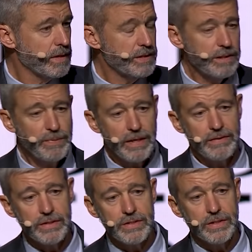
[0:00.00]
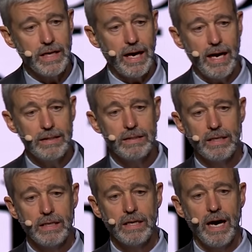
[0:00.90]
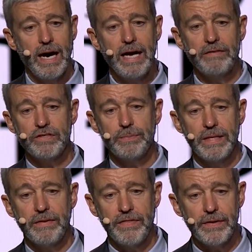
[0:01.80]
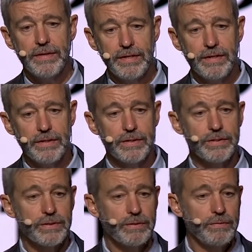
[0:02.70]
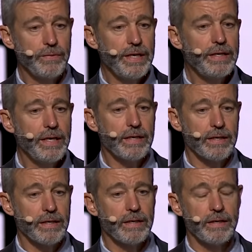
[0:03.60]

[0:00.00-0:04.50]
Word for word: Dear brothers, I have spent 30 years reading